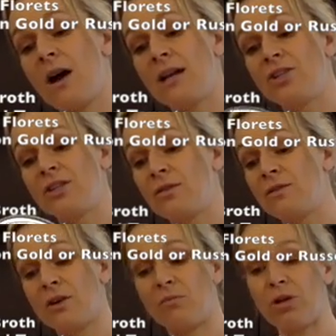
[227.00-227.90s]
I just use
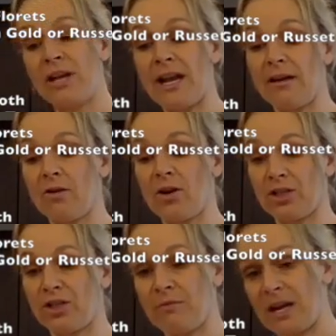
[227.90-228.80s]
our plain
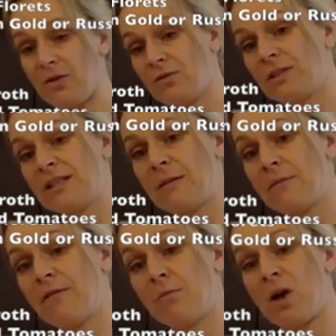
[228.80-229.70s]
crushed tomatoes. Some
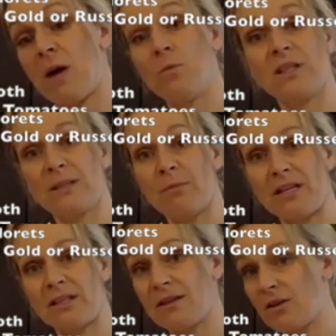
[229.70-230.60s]
of them come with
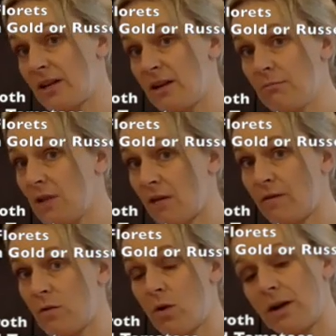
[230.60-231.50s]
spices already in them. If
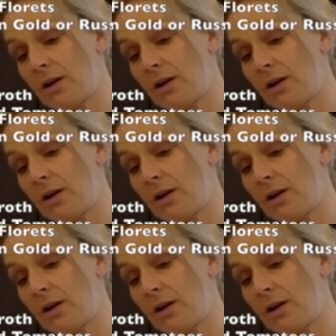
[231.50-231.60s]
you want